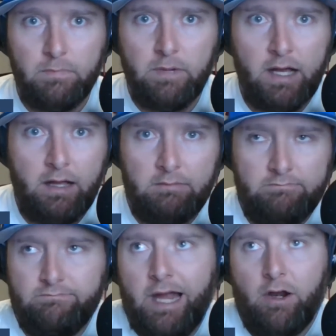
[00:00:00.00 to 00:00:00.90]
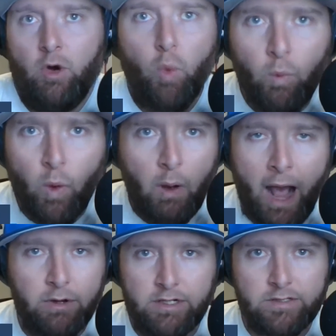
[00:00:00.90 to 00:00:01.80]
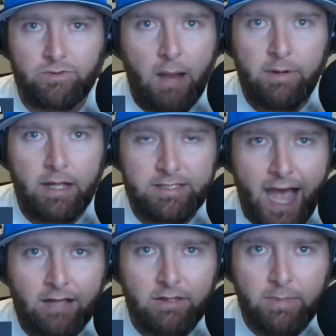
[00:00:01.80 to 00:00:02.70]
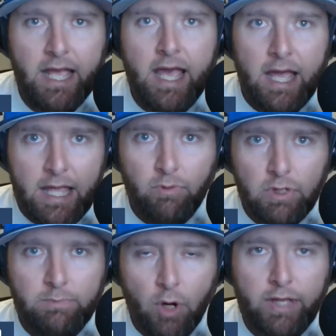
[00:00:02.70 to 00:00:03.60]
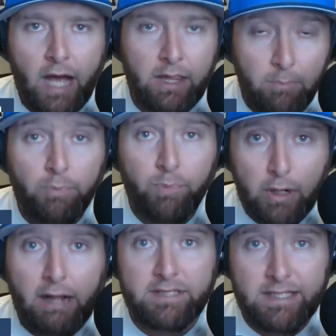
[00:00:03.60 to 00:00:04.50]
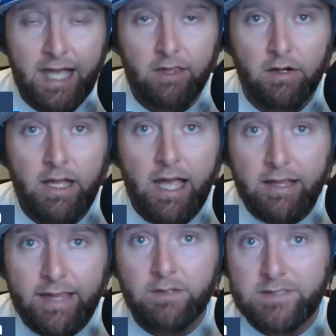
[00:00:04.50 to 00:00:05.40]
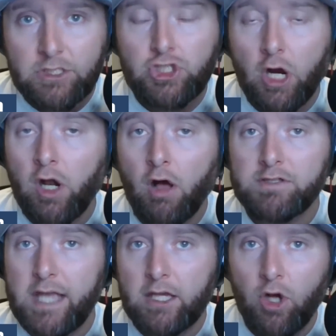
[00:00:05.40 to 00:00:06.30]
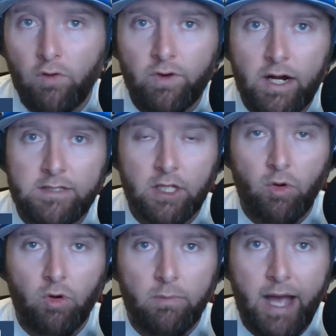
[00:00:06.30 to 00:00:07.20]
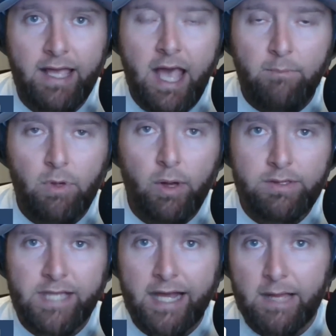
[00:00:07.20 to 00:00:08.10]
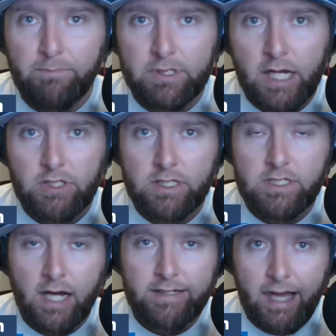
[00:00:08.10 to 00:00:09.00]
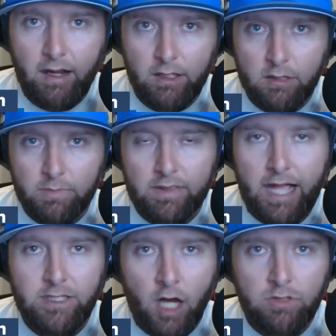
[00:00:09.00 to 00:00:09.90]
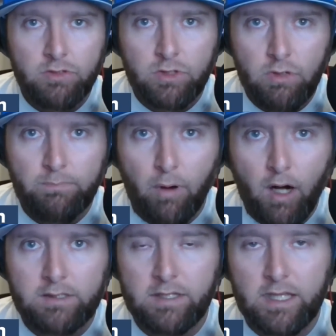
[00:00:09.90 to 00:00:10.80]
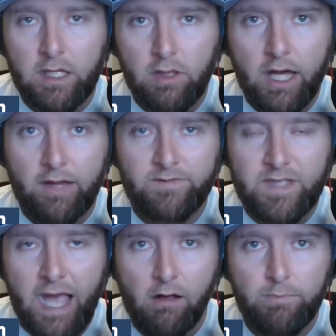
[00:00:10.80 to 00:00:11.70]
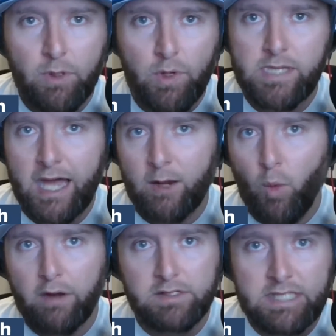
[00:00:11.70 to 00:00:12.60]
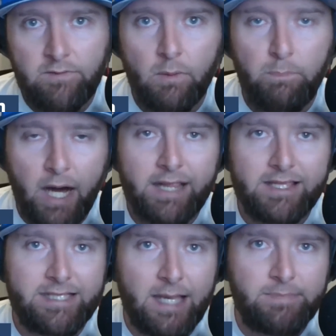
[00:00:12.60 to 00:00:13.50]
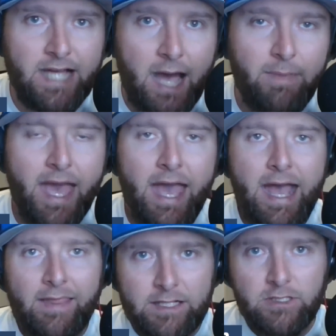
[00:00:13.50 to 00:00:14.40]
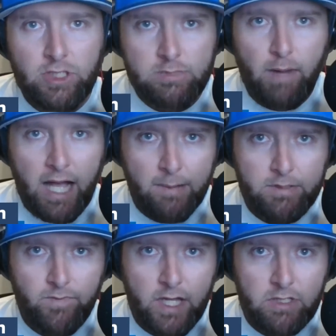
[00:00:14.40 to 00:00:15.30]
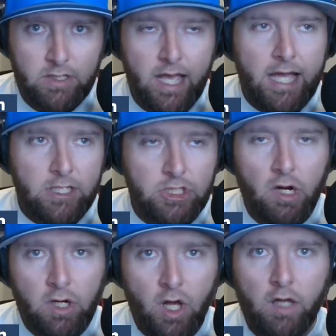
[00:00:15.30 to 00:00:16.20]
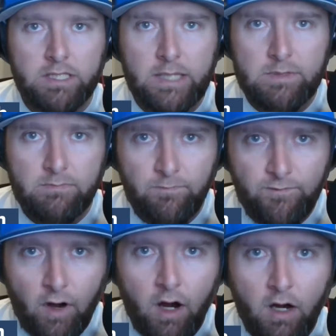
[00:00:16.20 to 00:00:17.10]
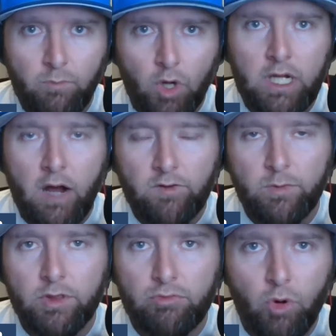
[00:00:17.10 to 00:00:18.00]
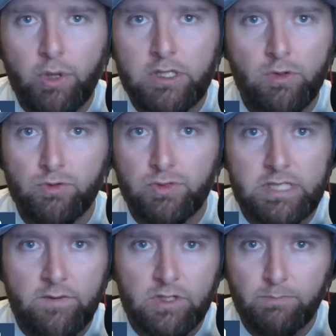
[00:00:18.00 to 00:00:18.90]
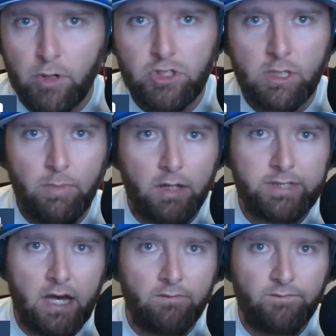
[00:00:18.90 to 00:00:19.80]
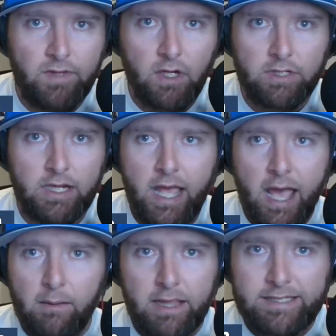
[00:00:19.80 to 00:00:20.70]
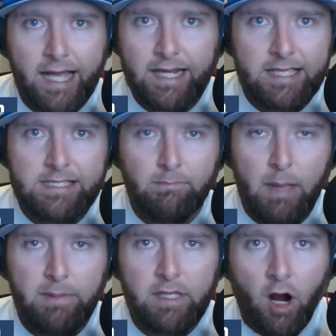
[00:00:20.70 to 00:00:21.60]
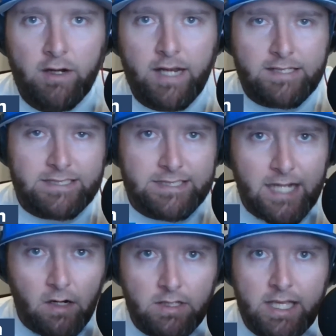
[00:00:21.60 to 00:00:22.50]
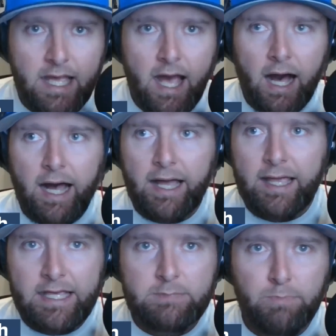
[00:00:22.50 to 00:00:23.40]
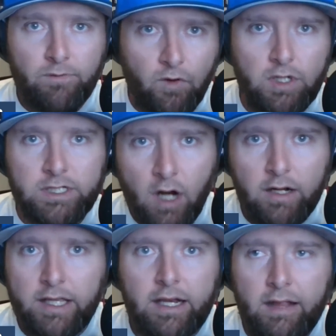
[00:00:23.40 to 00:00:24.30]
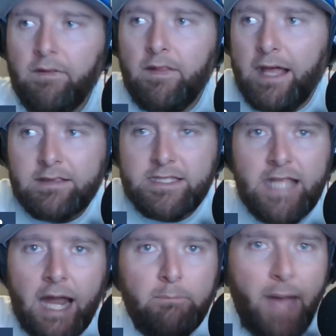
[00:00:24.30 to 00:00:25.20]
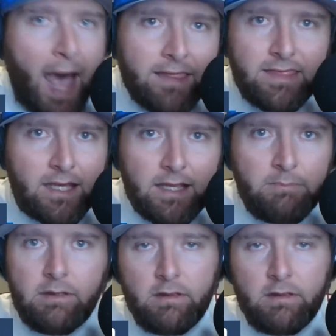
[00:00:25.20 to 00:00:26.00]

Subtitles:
I don't know how to describe it exactly, but he really broke out. They both broke out together. Now, since Jaren Hall has taken over as the quarterback, BYU's tight end production has gone down a little bit. That's also due in part to the glut of talent BYU's had at wide receiver, but at the same time, this is just my observation, Jaren Hall seems far more comfortable throwing to his receivers and pushing the ball downfield, and the tight ends maybe aren't necessarily his preferred target. That's not a bad thing.